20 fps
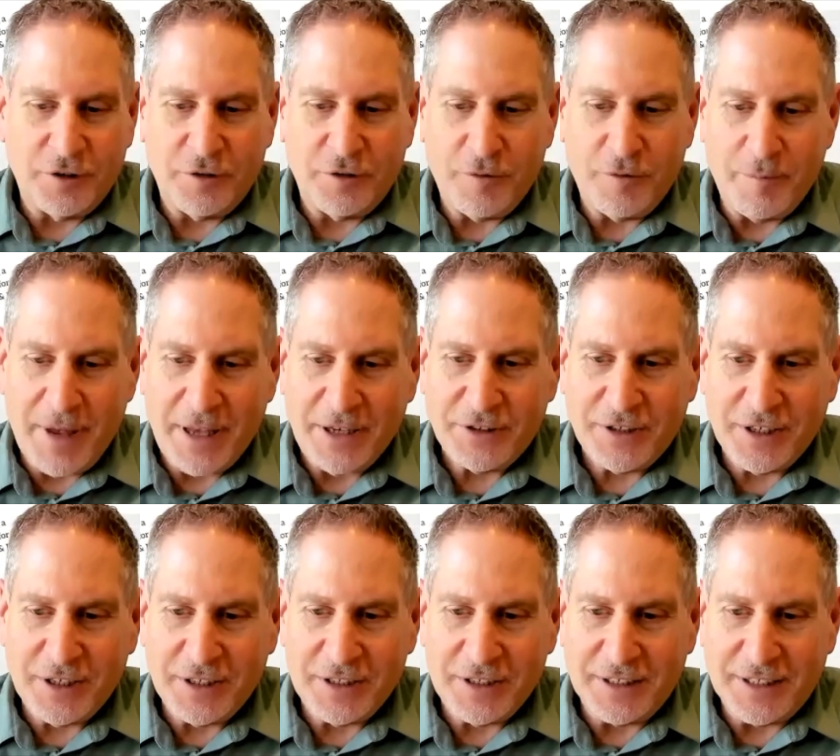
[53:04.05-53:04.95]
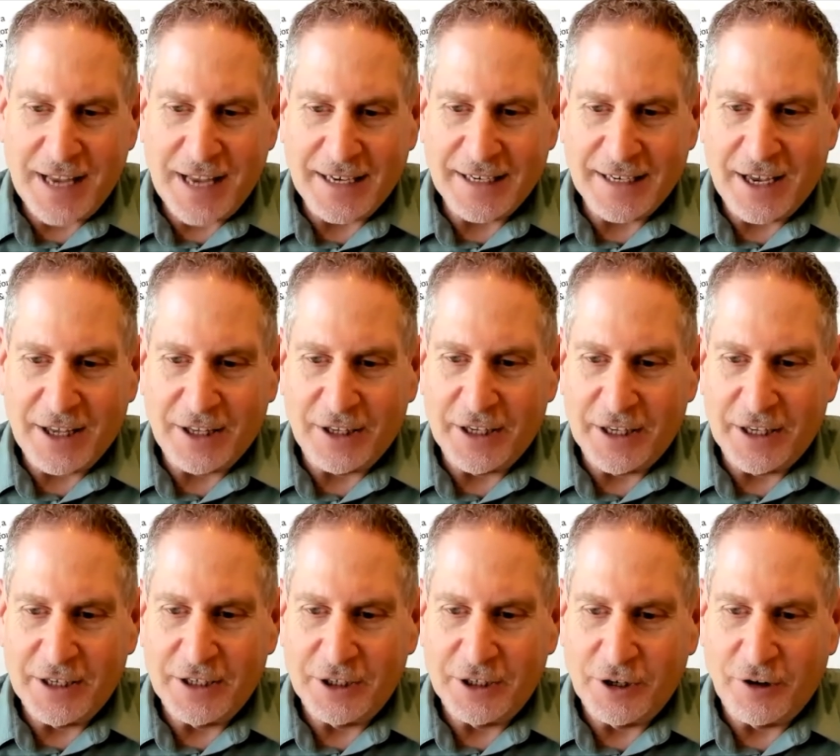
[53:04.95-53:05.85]
you mentioned Daniella
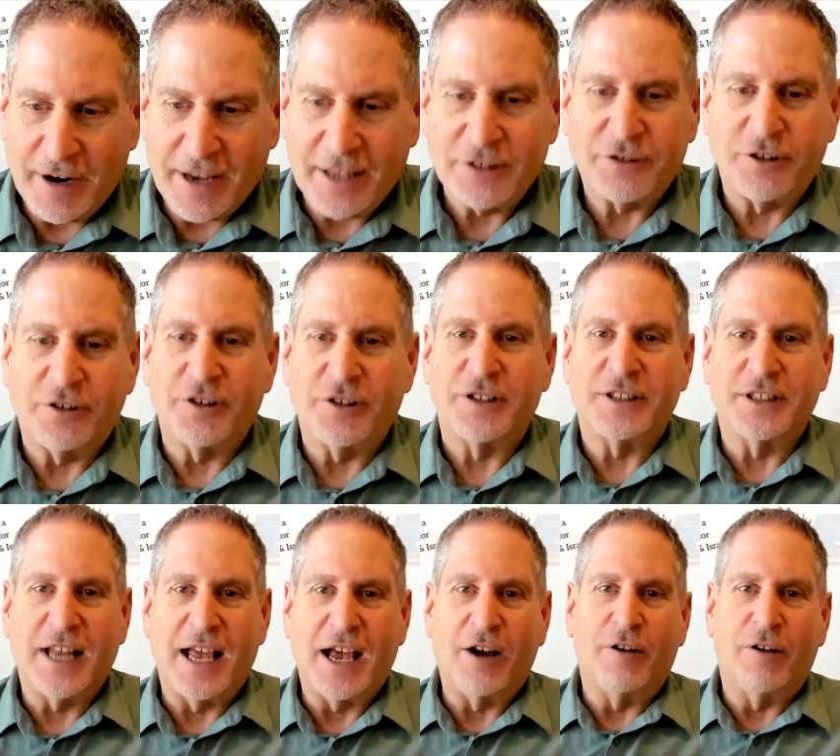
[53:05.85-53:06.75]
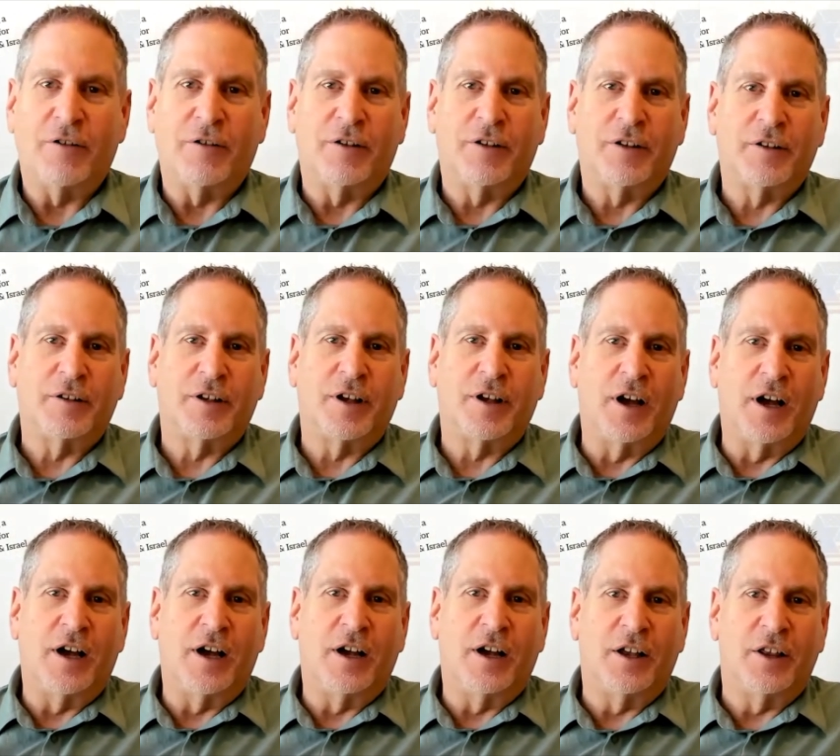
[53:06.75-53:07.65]
in your answer just now,
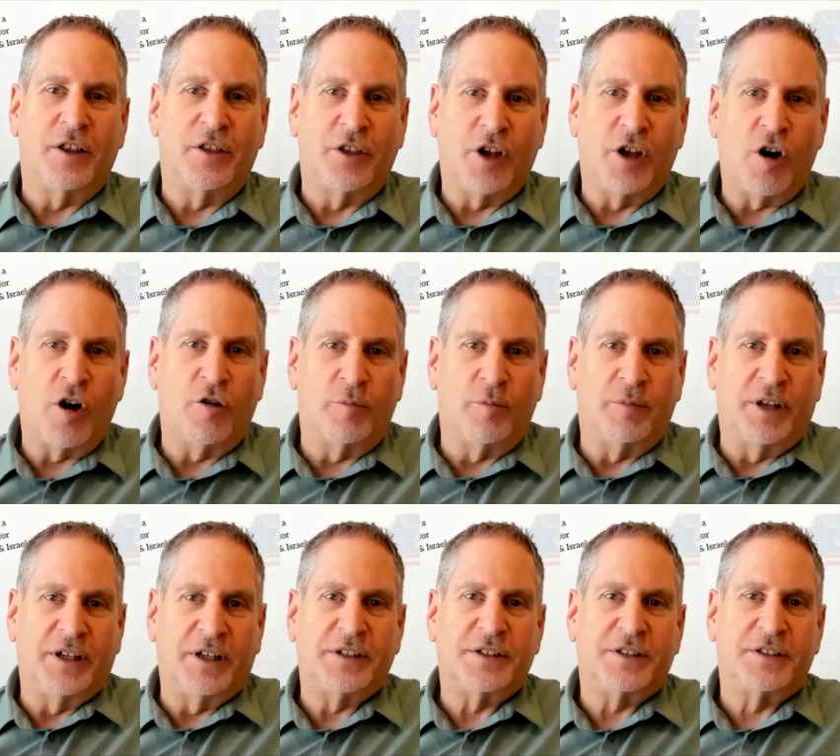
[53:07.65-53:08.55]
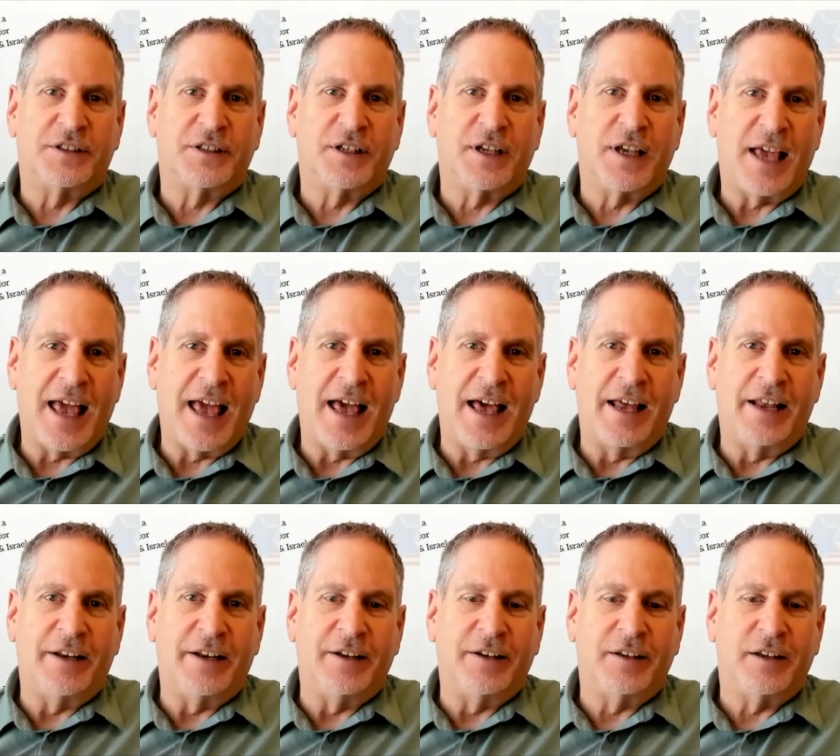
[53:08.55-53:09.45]
uh, the homeless,
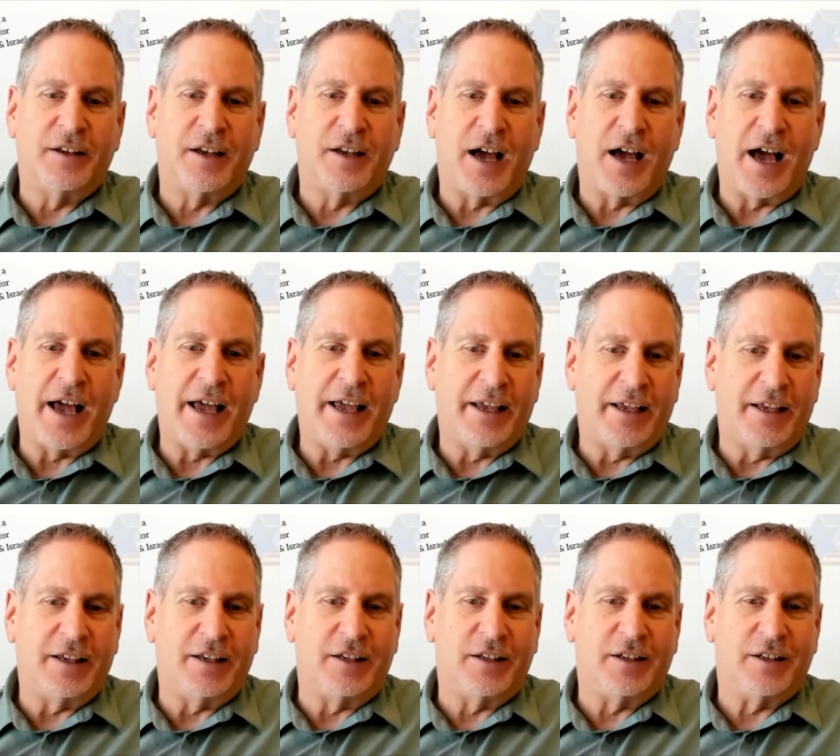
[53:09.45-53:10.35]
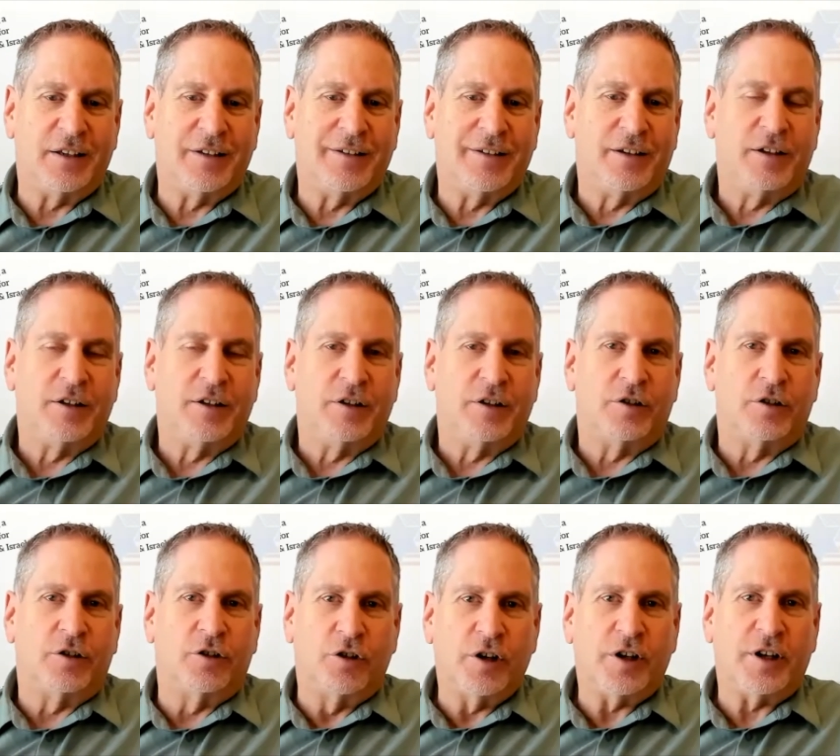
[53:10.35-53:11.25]
and I
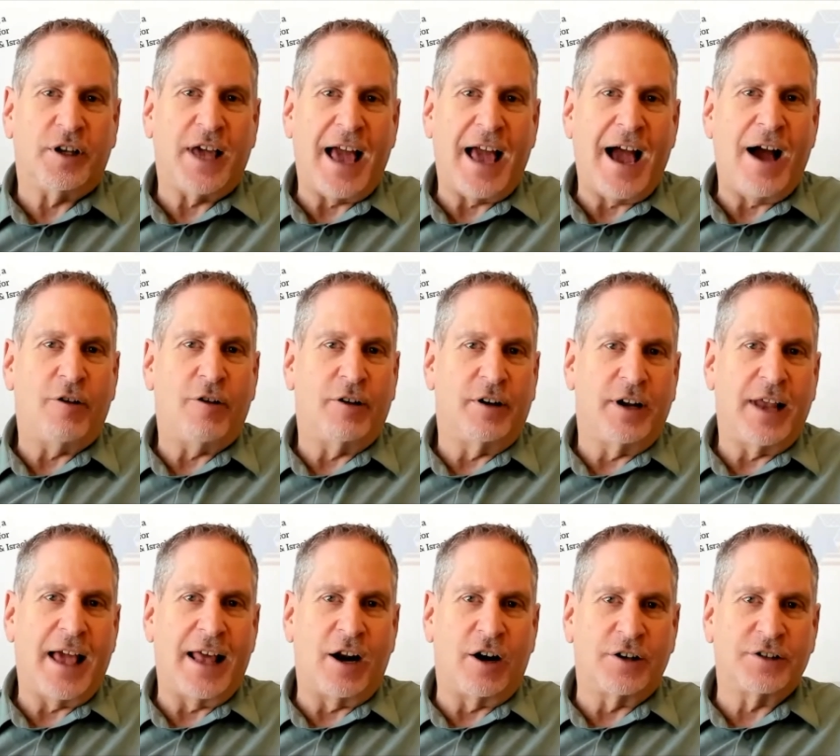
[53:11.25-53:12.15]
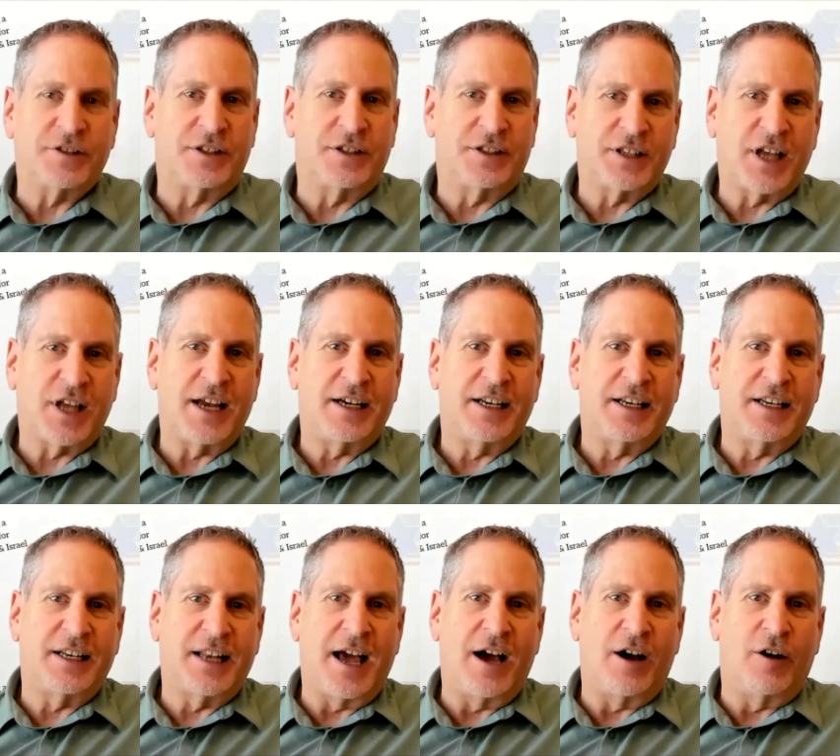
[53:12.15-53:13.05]
look out at our society
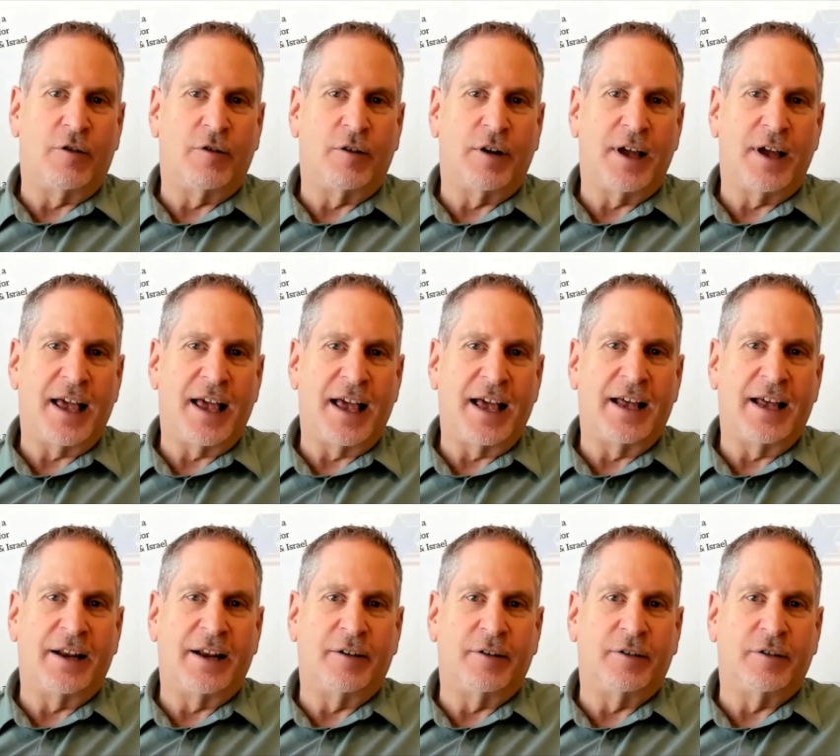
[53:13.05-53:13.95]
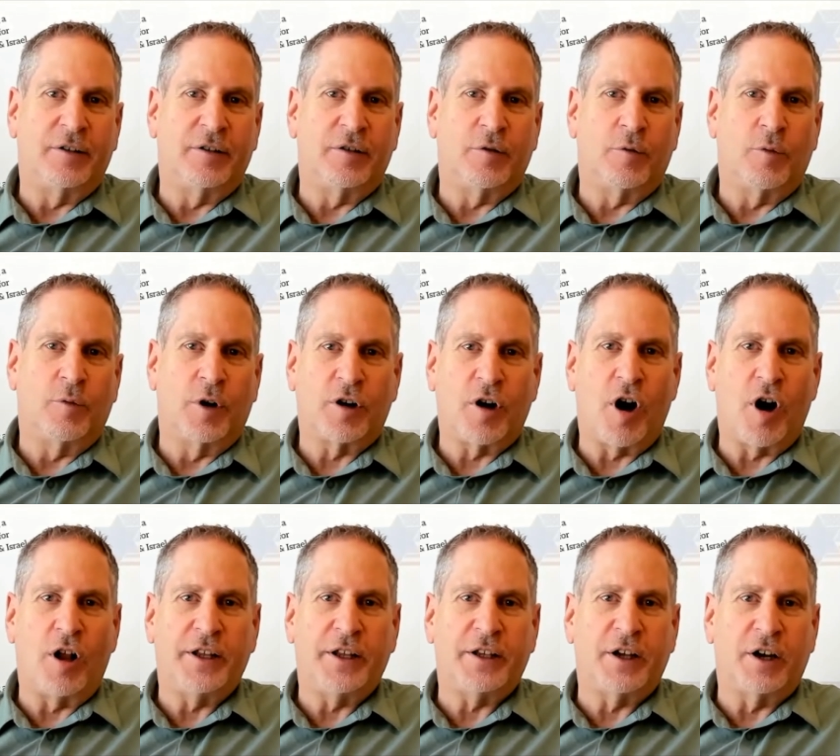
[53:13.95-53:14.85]
now, and we're
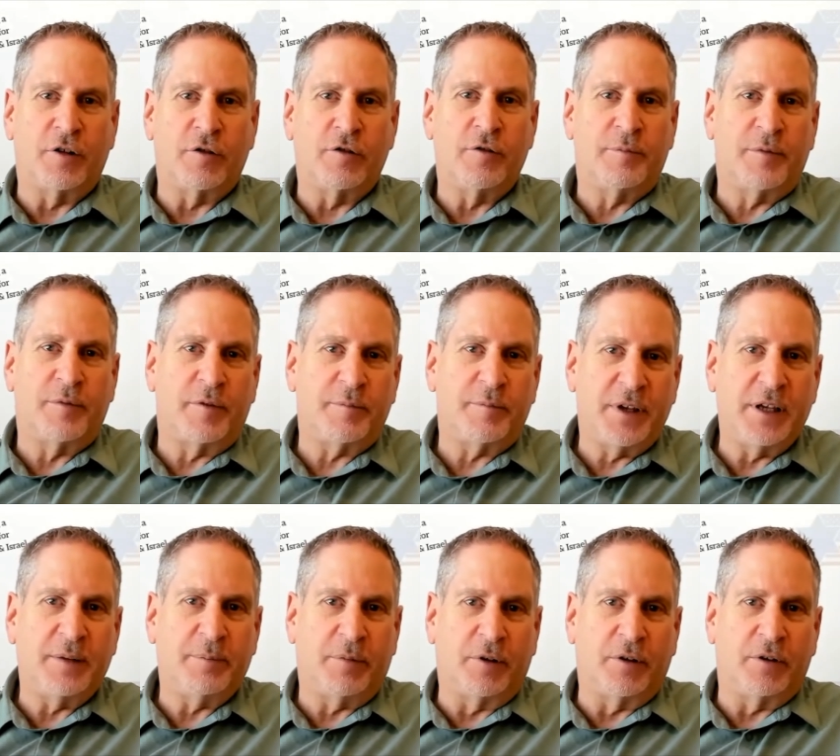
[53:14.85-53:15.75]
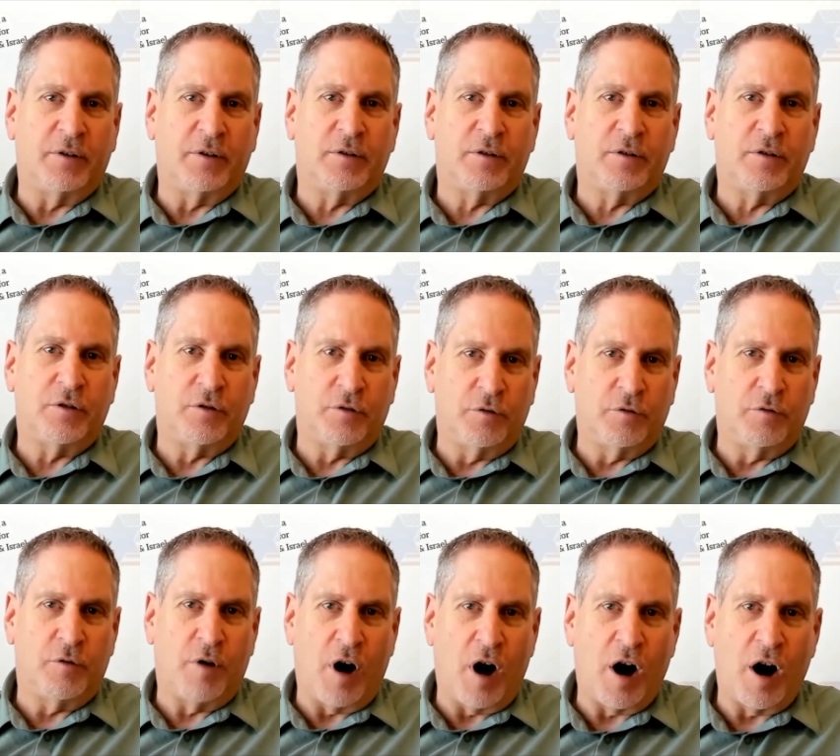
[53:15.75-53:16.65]
calling a group of people
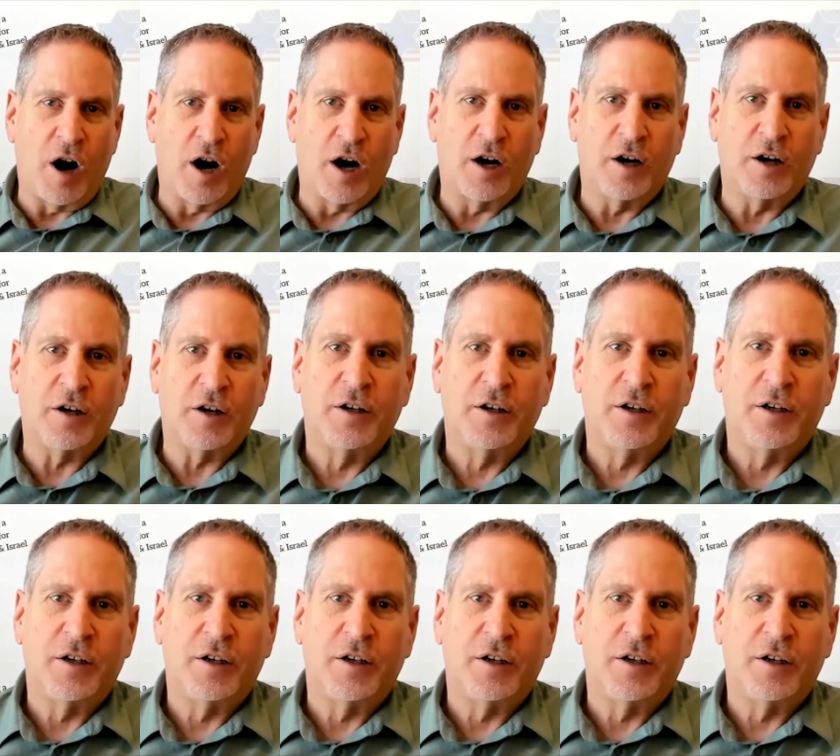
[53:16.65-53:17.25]
who are